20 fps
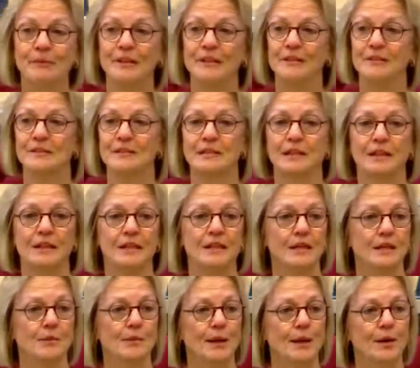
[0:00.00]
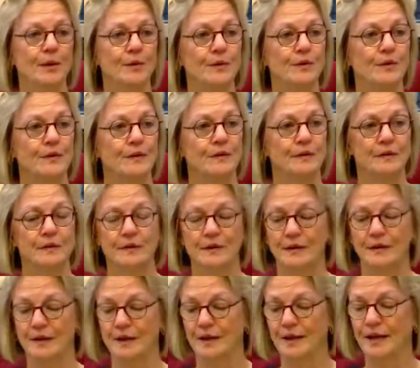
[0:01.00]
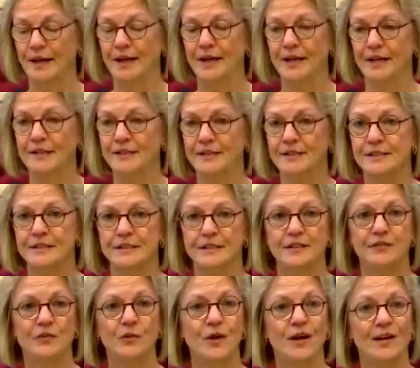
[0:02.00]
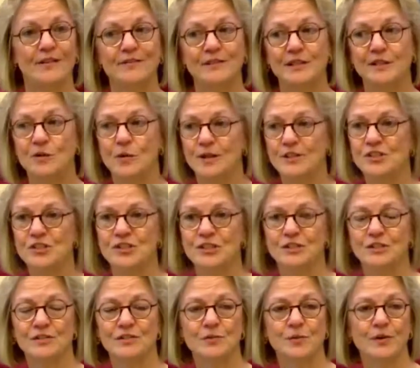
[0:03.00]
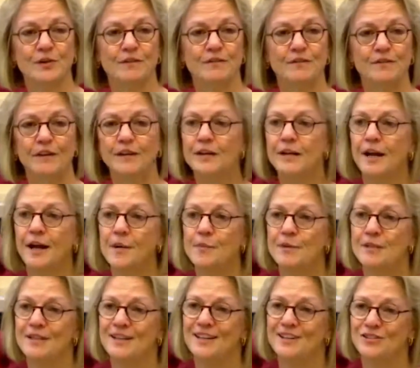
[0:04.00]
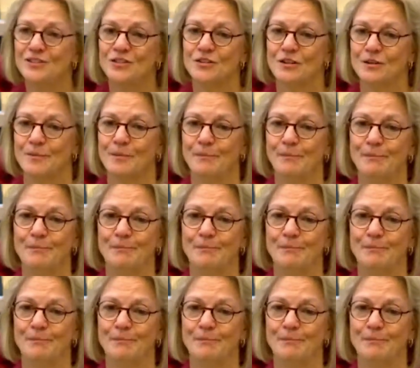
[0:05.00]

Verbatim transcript: things to think about. And if you have any questions, we're very happy to answer them.